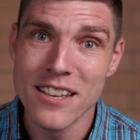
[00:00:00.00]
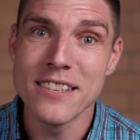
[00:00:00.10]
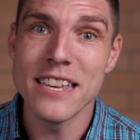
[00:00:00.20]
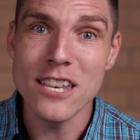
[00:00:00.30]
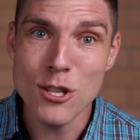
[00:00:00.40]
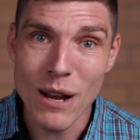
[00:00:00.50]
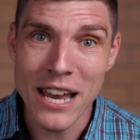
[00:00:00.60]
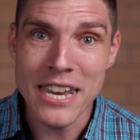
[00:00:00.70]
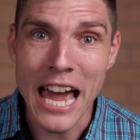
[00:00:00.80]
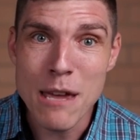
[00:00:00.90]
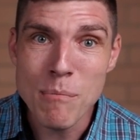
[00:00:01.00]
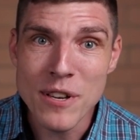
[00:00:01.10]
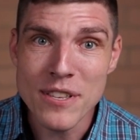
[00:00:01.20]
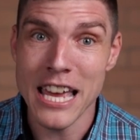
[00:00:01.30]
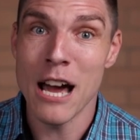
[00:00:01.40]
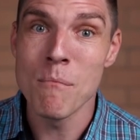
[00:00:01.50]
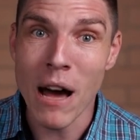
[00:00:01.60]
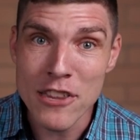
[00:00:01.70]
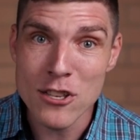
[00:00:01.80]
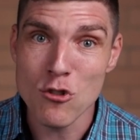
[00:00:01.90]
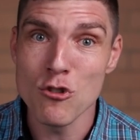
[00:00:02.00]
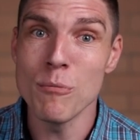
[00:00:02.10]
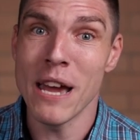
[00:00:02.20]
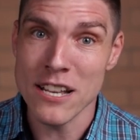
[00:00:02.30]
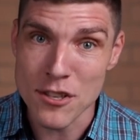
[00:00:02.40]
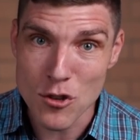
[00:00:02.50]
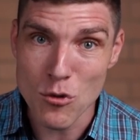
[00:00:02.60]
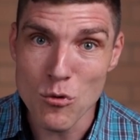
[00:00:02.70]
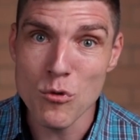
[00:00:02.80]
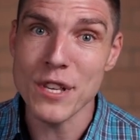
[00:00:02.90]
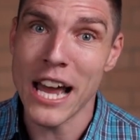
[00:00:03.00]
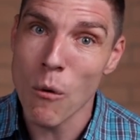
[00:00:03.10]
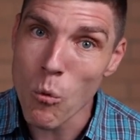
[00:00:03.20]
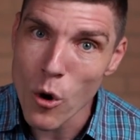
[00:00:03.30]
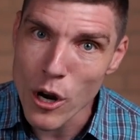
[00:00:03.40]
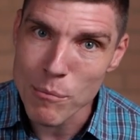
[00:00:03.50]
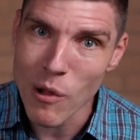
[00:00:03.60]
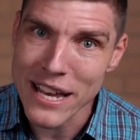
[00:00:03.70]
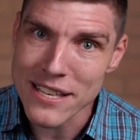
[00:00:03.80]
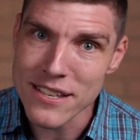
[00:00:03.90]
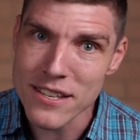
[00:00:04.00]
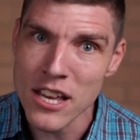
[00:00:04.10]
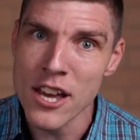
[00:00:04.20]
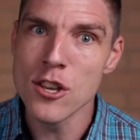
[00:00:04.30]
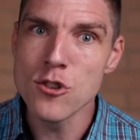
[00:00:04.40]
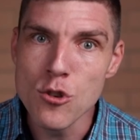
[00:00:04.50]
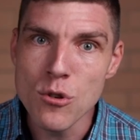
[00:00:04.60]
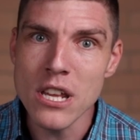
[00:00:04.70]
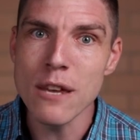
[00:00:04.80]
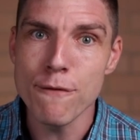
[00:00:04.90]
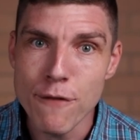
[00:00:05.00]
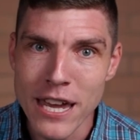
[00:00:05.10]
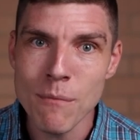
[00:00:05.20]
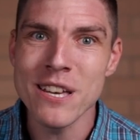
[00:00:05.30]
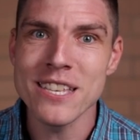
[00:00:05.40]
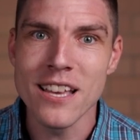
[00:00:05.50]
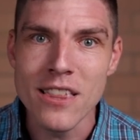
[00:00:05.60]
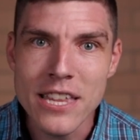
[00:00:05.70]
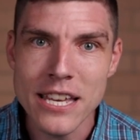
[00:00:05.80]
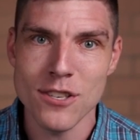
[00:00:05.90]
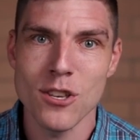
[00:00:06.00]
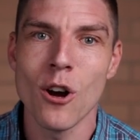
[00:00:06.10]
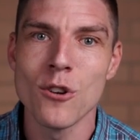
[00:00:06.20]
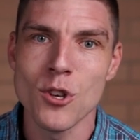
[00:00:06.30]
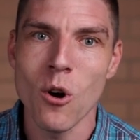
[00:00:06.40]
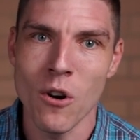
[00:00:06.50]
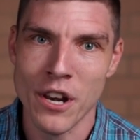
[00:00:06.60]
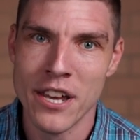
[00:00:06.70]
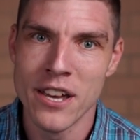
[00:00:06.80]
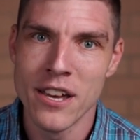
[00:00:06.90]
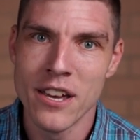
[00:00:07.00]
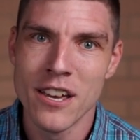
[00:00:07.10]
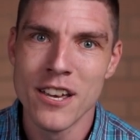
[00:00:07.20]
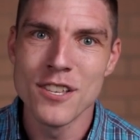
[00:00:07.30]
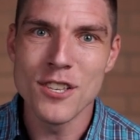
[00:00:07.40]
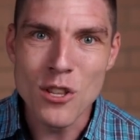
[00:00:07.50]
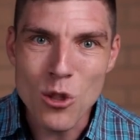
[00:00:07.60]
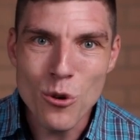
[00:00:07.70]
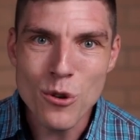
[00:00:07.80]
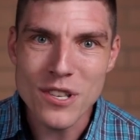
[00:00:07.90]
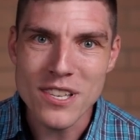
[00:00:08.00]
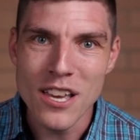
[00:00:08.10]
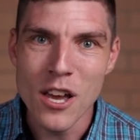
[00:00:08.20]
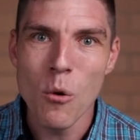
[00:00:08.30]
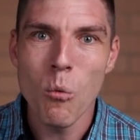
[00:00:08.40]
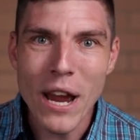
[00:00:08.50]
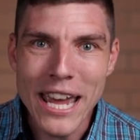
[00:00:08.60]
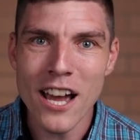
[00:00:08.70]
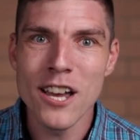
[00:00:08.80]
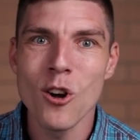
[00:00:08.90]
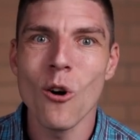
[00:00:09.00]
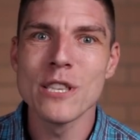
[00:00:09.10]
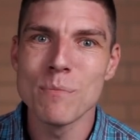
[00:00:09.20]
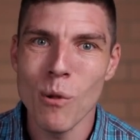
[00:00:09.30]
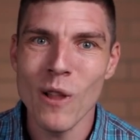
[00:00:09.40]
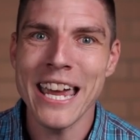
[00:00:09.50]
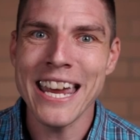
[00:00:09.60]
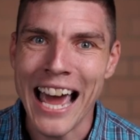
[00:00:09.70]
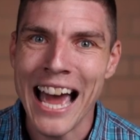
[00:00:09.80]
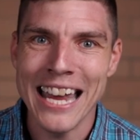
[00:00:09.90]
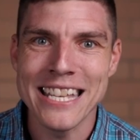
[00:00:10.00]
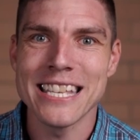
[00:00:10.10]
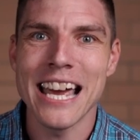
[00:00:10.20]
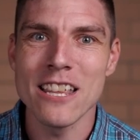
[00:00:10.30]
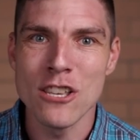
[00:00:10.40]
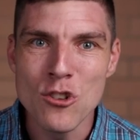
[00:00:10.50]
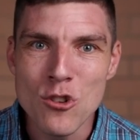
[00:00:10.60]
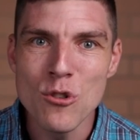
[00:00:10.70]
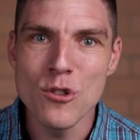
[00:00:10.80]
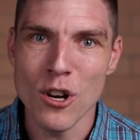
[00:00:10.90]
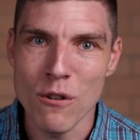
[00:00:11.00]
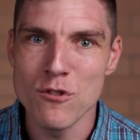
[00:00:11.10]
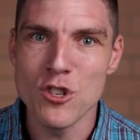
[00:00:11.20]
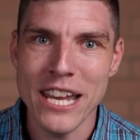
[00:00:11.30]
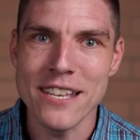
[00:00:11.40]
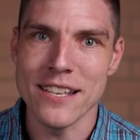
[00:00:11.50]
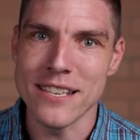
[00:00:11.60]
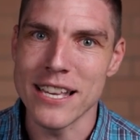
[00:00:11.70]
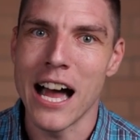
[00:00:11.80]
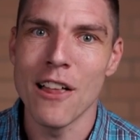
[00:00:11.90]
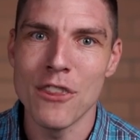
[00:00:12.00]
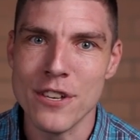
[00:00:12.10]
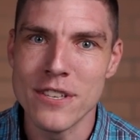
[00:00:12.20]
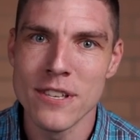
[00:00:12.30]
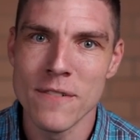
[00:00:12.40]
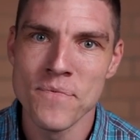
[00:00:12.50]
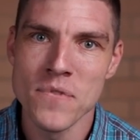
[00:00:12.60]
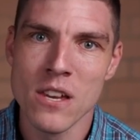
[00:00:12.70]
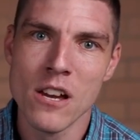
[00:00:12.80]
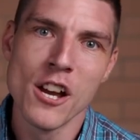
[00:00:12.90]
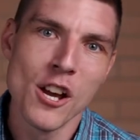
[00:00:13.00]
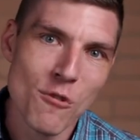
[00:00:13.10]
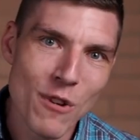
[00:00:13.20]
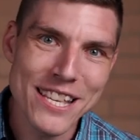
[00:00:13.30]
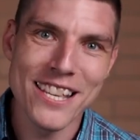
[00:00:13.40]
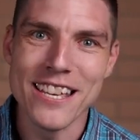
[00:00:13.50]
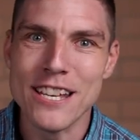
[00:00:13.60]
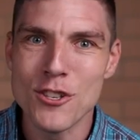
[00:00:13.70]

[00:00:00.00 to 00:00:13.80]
sent to our neighbors, our mother's group, our schools, our workplaces, uni, families, the list goes on. St. Luke's, we are God's plan A to take the news of Jesus to others. Recently,